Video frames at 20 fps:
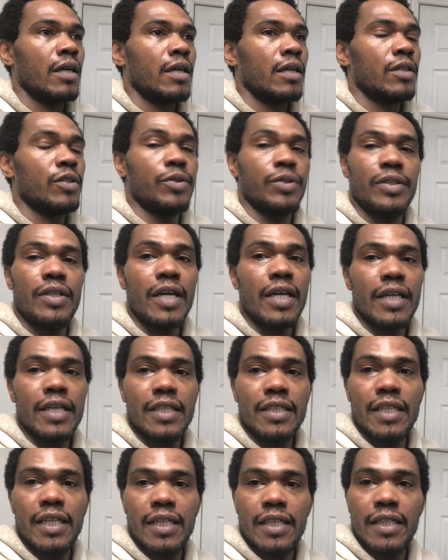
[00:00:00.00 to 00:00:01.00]
you would think it'd
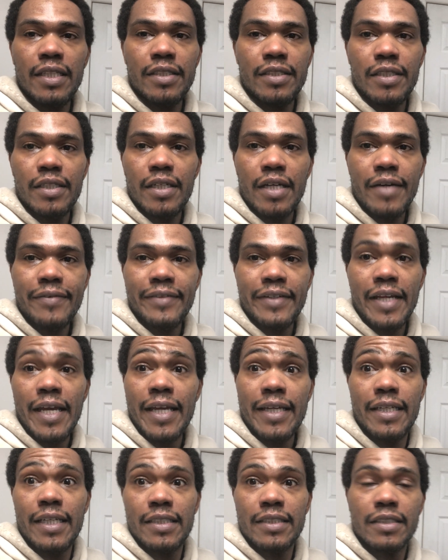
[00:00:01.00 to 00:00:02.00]
get easier every day,
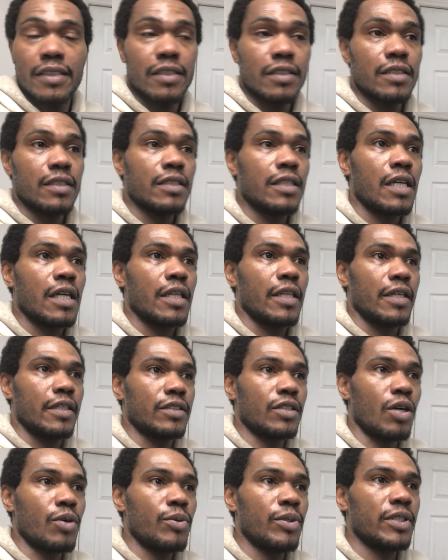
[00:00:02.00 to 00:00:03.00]
doesn't it? There's
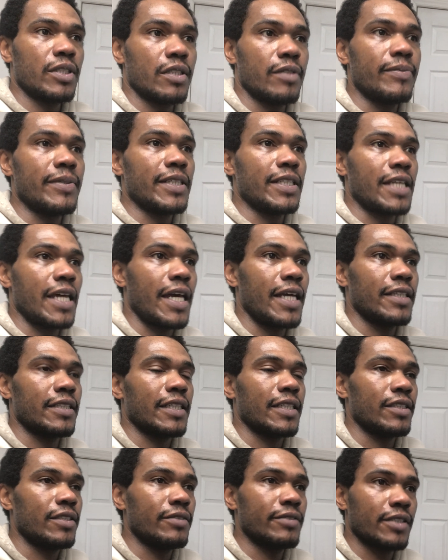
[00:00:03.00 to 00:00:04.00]
always gonna be days that
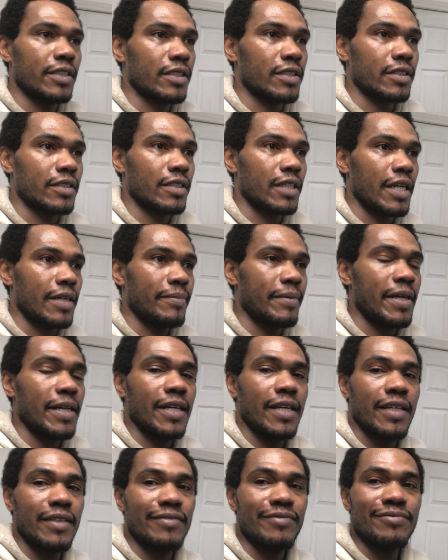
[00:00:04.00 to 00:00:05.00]
you just are like,
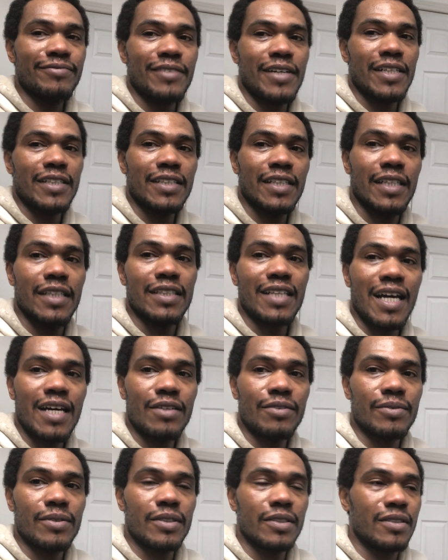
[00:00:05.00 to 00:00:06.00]
man, fuck this. I
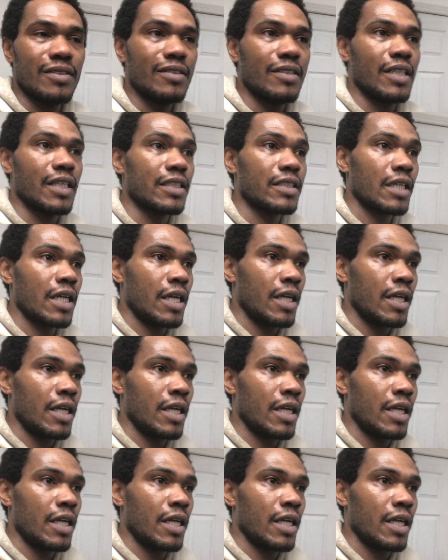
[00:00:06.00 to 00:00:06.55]
don't want to do this.